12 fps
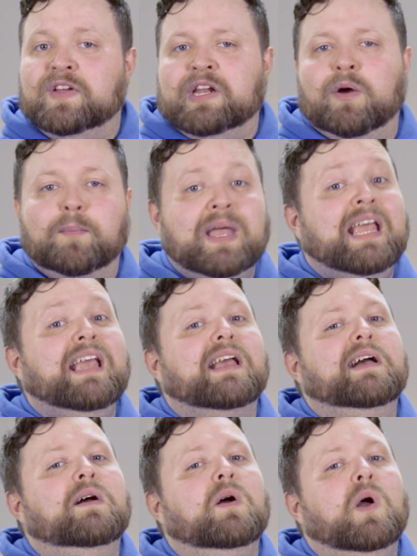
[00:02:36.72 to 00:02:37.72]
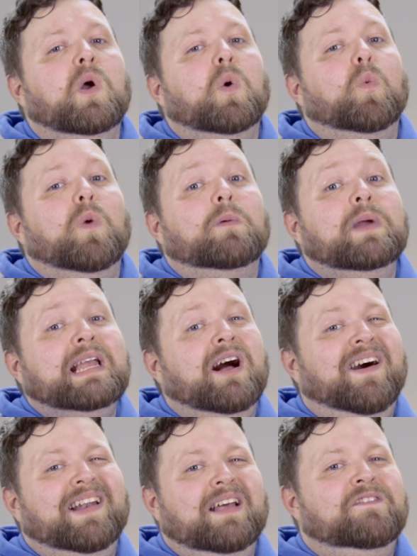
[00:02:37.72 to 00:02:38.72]
video up here, where we
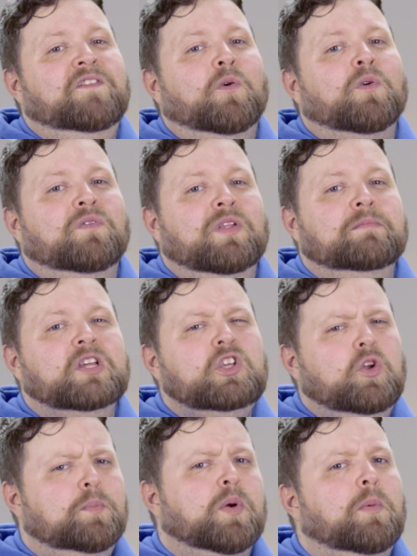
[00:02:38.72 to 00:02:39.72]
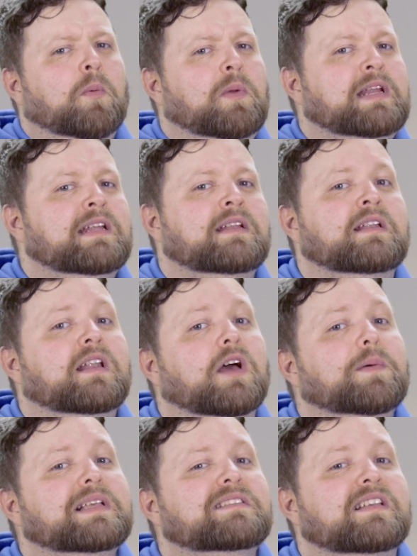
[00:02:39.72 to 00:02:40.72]
highlight 4 of them you probably didn't know
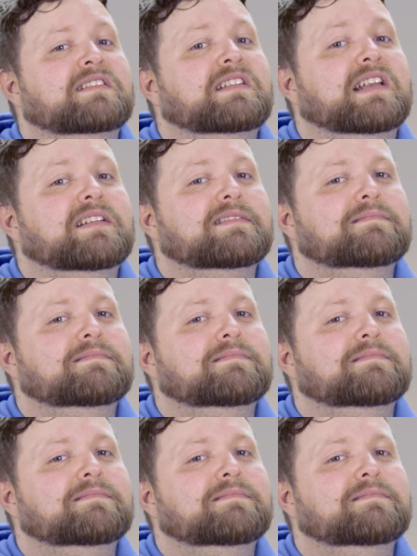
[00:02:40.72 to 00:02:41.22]
existed.